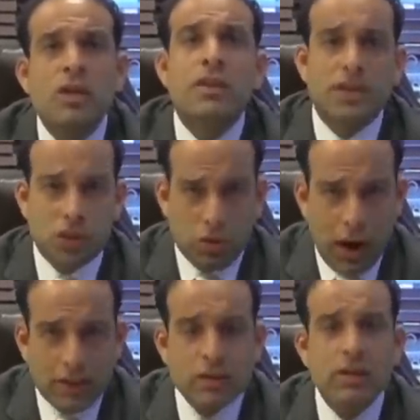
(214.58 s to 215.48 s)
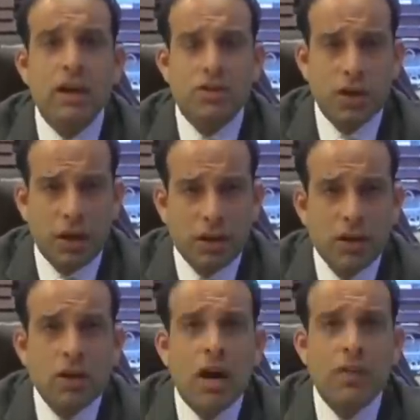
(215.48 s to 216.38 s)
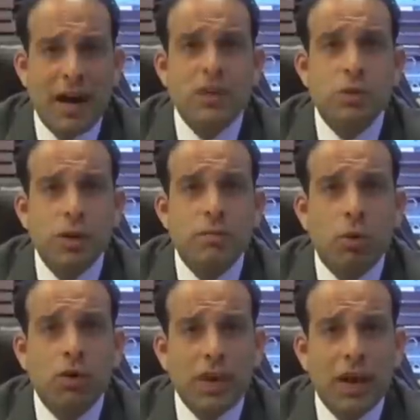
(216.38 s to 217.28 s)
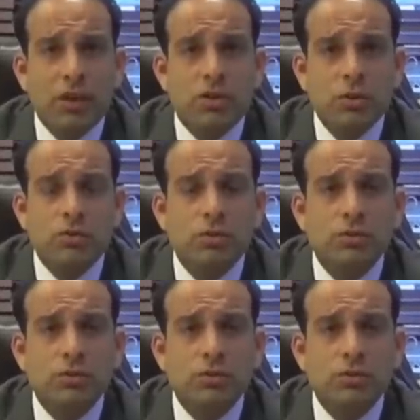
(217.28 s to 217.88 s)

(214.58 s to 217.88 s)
That's correct. Yes, John. And that's what it boiled down to.